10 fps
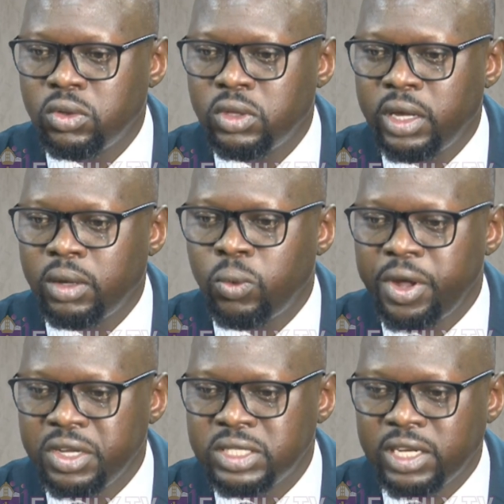the
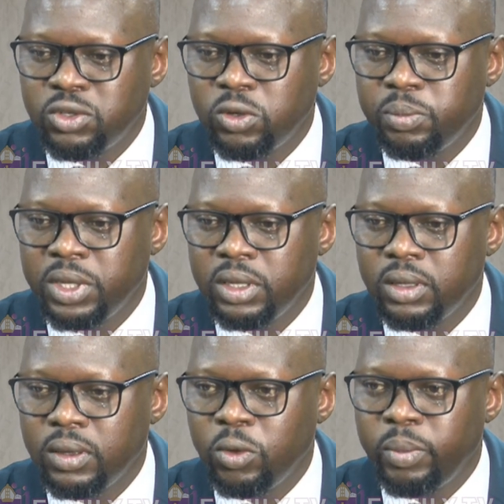queries that
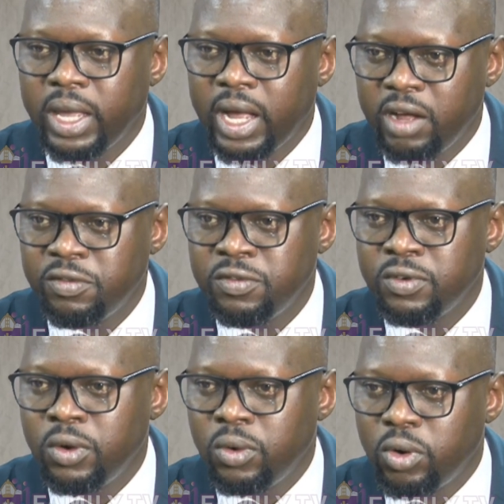you may
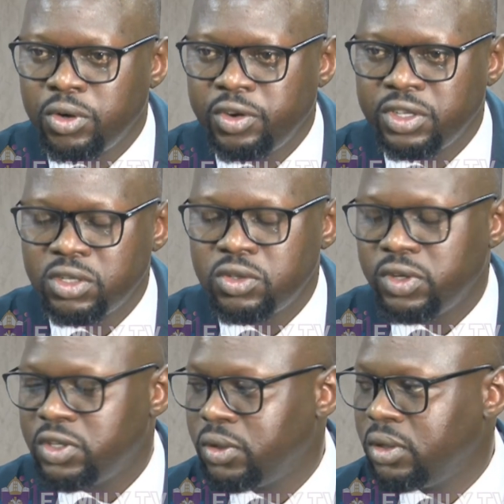have on your
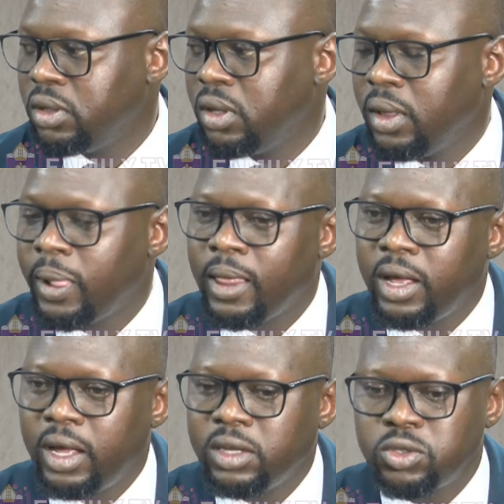registration.
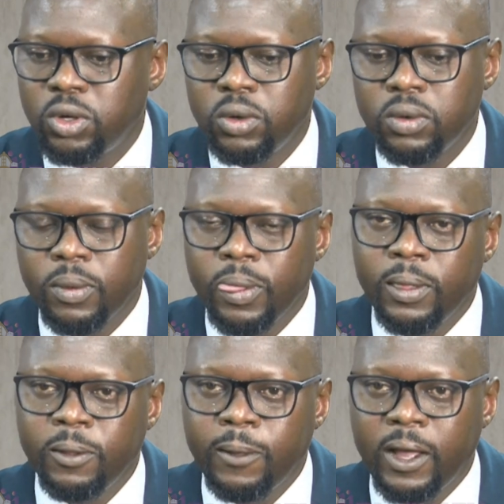
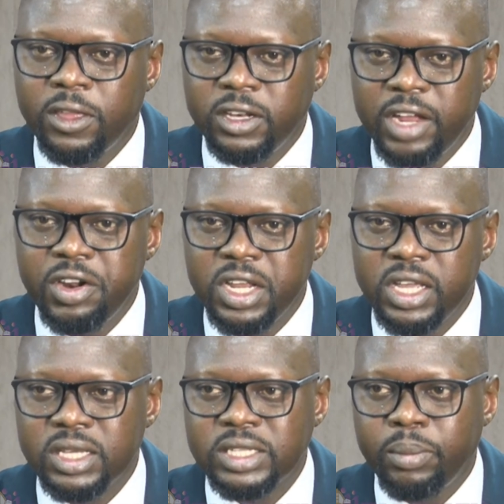The day
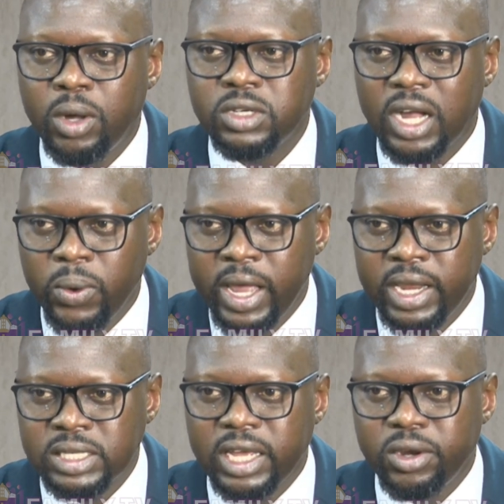really is about
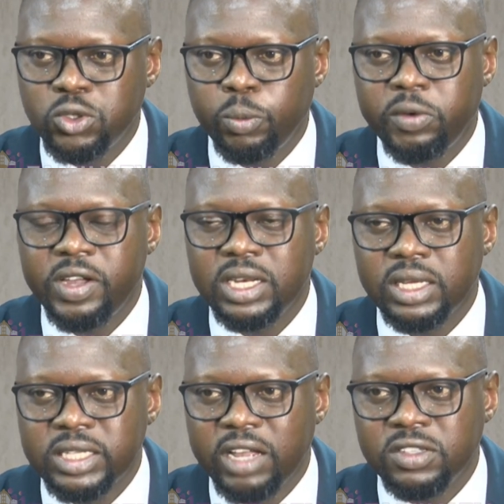awareness and also providing
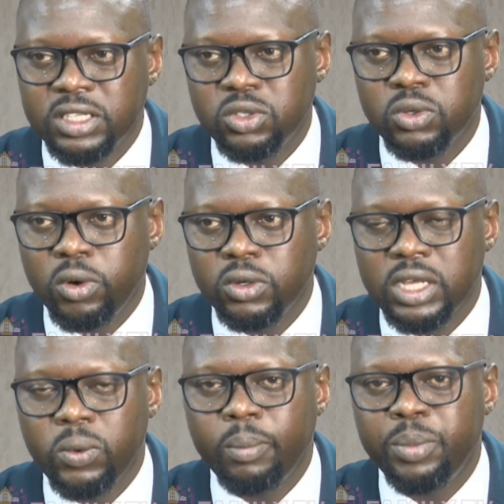the services
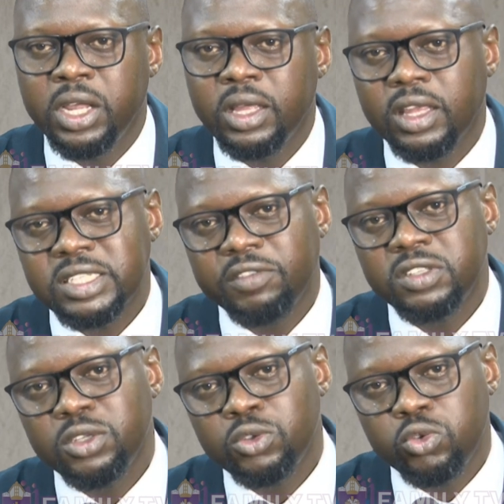closer. We are bringing the
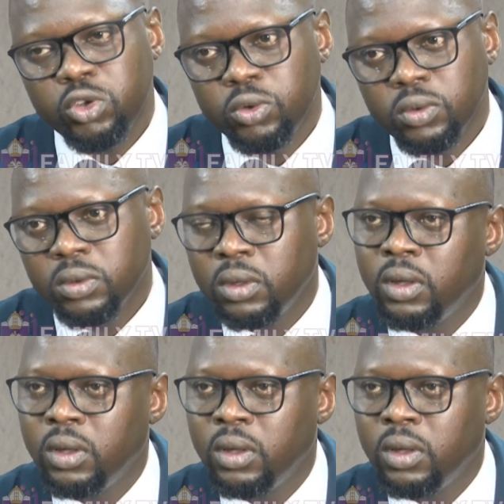services to you,